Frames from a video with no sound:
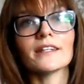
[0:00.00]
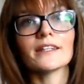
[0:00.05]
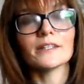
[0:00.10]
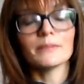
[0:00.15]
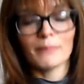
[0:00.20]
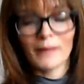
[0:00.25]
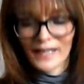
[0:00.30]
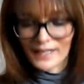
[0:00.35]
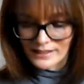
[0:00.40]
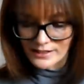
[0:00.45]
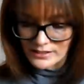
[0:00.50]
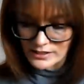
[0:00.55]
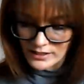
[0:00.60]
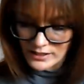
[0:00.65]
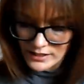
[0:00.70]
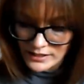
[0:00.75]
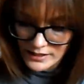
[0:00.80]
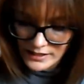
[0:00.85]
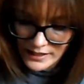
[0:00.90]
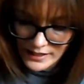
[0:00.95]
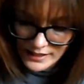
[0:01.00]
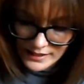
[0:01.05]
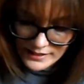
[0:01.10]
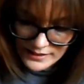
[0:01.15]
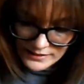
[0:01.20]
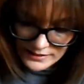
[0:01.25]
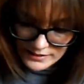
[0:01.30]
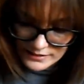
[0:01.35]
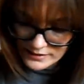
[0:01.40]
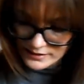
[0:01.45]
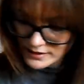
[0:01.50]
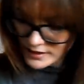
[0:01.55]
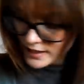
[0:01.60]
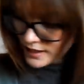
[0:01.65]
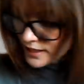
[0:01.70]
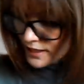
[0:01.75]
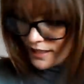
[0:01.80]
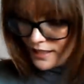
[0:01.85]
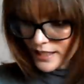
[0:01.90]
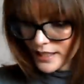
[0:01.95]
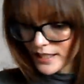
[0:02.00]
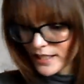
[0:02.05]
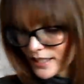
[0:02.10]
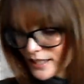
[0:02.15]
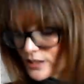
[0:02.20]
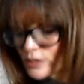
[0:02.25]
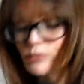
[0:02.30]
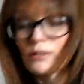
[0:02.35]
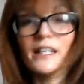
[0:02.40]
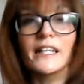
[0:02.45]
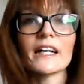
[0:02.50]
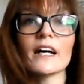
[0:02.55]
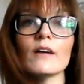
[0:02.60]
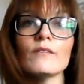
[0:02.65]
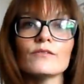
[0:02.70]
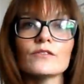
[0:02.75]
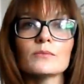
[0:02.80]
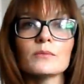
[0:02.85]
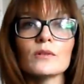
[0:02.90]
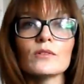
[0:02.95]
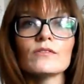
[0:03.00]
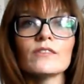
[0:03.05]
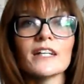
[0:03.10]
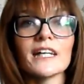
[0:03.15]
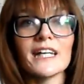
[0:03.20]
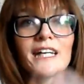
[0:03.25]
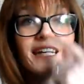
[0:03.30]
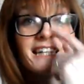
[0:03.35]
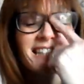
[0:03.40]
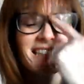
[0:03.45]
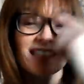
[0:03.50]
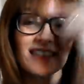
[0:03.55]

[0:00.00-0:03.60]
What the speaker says: like this pattern. It's really comfortable, really